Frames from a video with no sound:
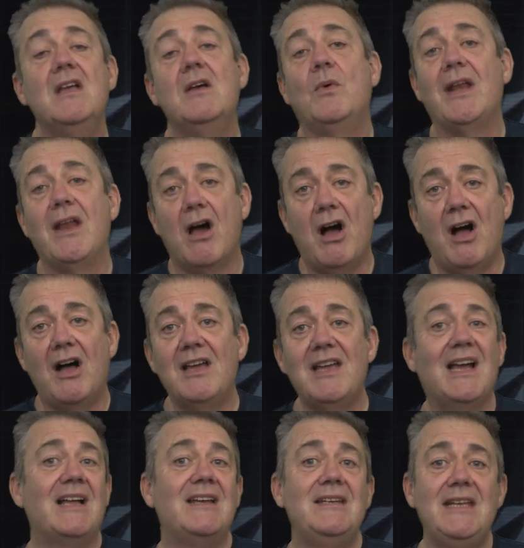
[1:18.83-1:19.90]
When I
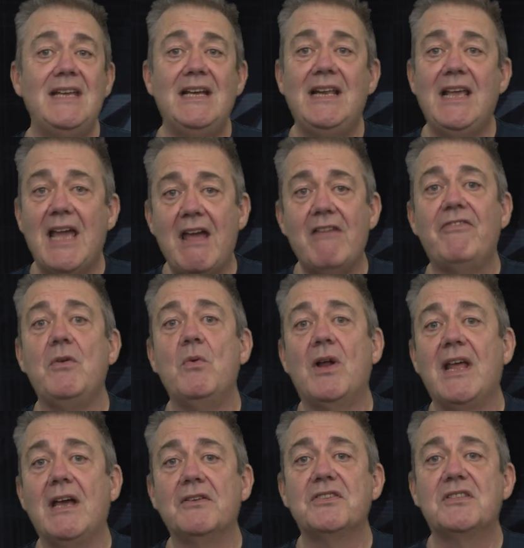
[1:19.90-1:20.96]
and nearly everyone
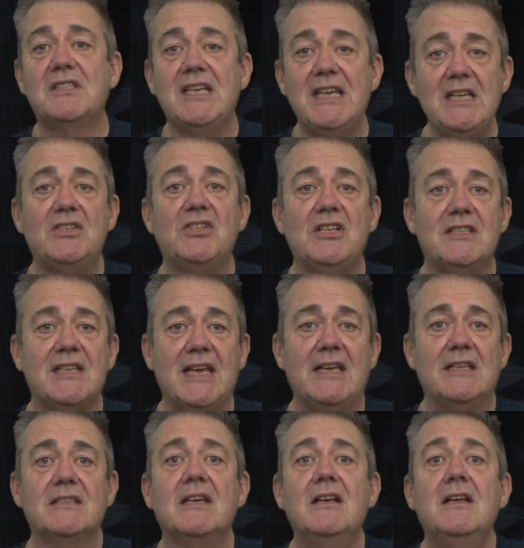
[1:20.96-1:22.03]
else teaches
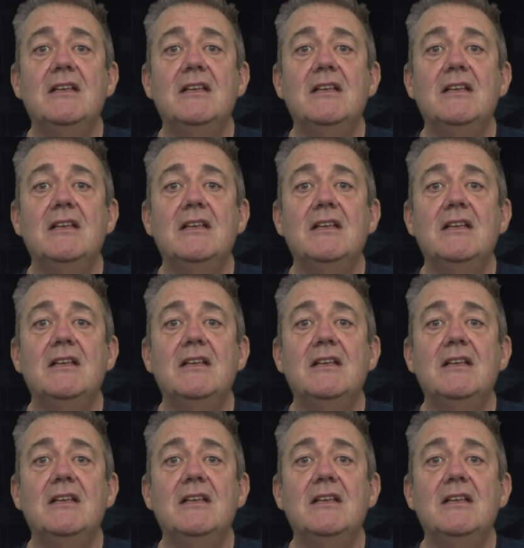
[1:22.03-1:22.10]
it,